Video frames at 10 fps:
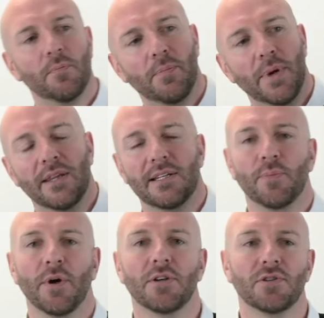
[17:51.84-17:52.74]
Pick this
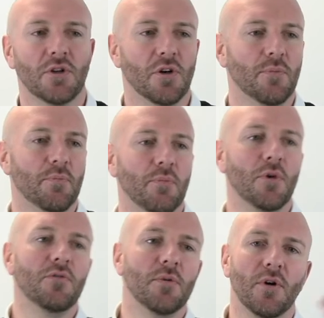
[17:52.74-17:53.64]
person up,
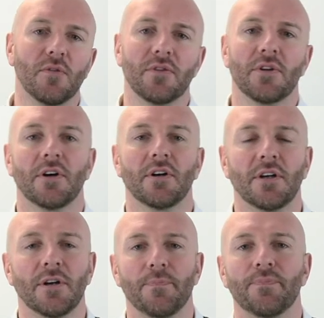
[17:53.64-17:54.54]
move them over there.
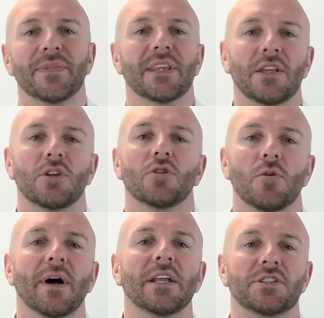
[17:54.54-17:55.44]
You're
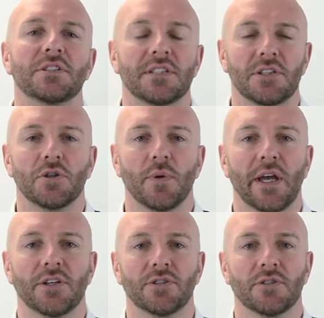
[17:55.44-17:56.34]
managing
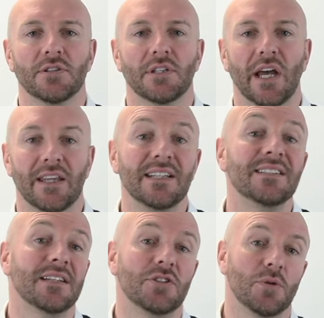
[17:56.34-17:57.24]
situations, and these
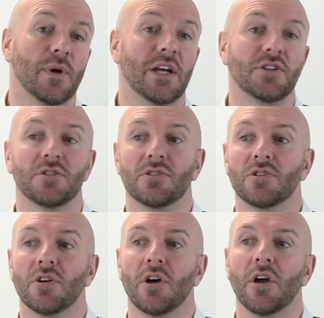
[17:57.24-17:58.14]
situations
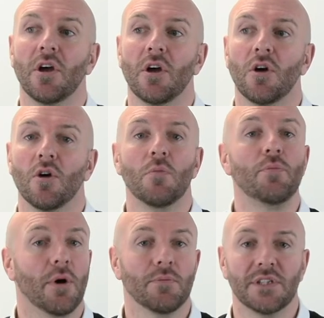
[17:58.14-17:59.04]
are
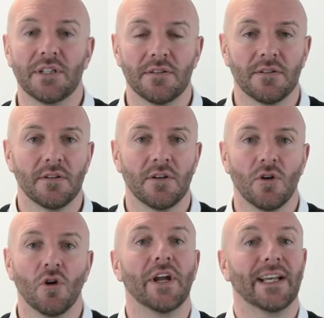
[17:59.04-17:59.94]
unprompted,
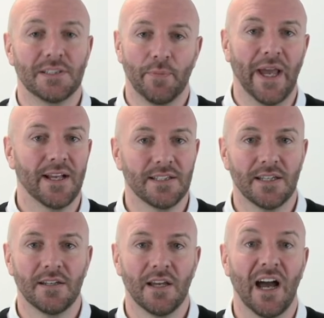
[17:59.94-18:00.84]

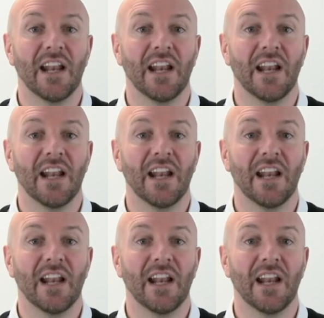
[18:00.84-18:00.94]
unexpected and